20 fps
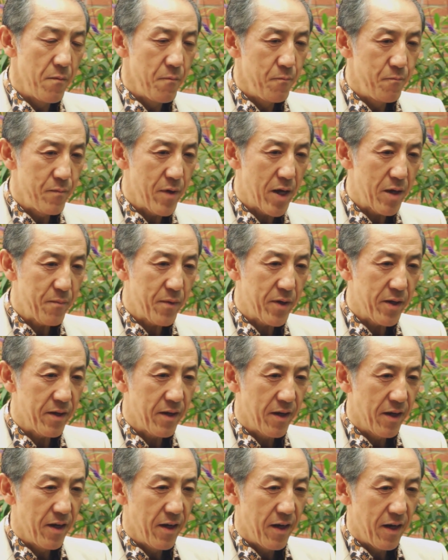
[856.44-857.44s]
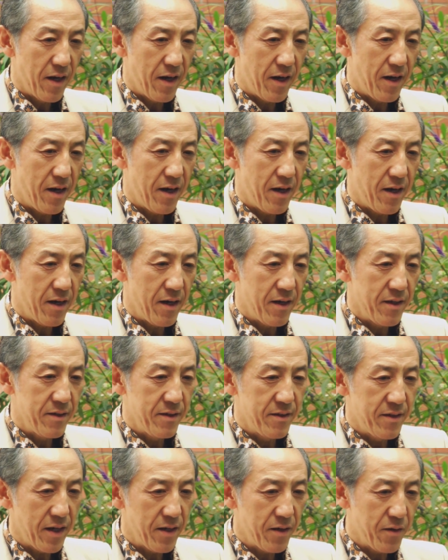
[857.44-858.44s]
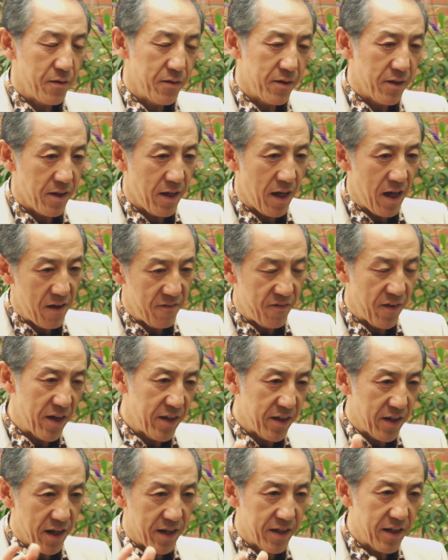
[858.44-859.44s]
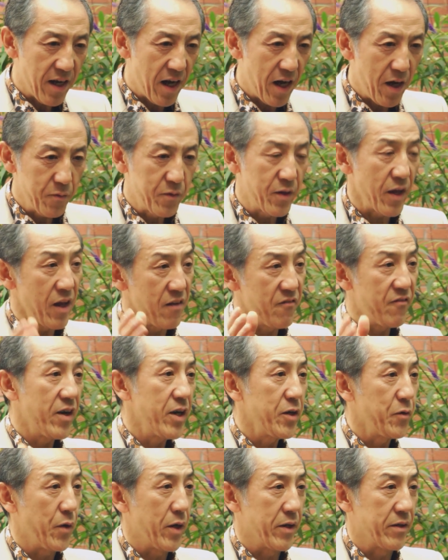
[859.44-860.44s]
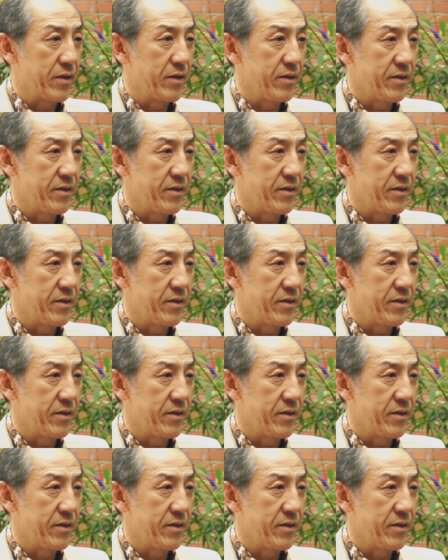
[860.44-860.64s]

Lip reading: maybe they don't have any idea how to evaluate